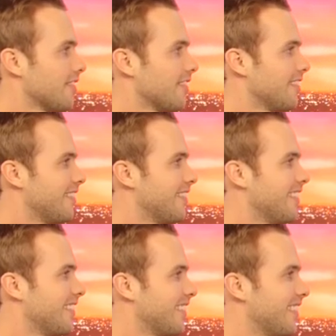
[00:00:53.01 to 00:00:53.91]

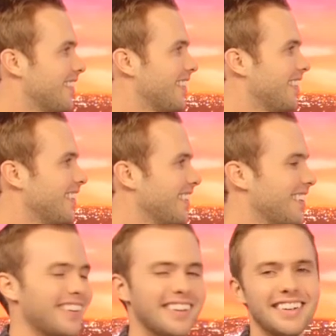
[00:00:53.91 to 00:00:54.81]

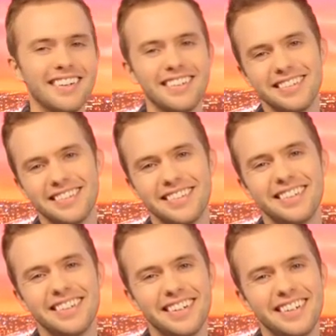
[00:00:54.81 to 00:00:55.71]

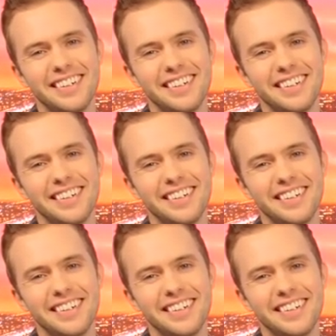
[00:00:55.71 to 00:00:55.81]
The person shown says nothing.